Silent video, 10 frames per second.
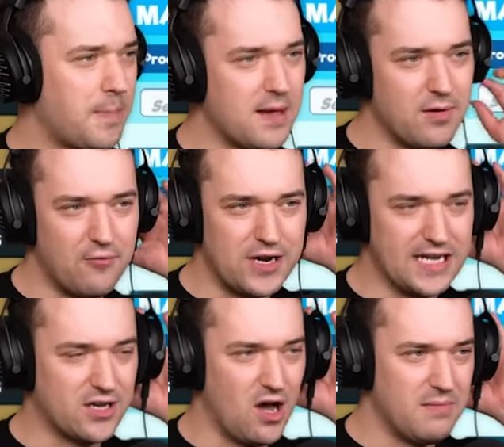of people are really
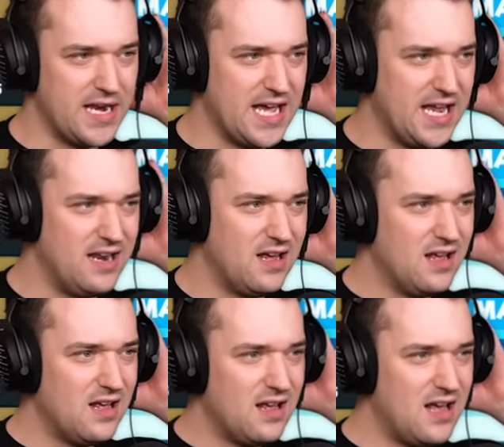coming in.
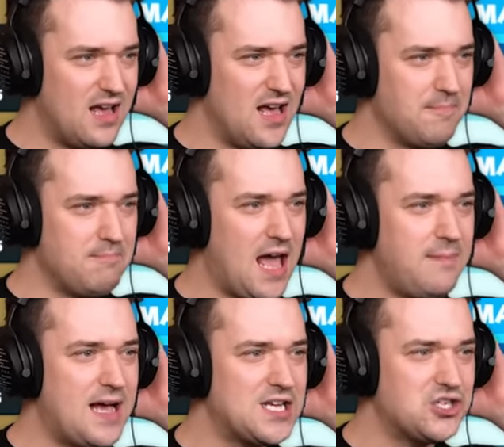
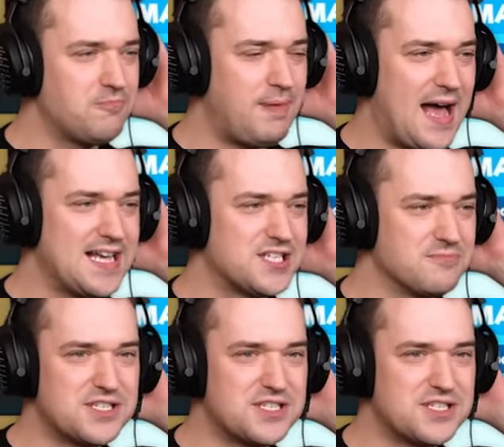Maybe I should buy some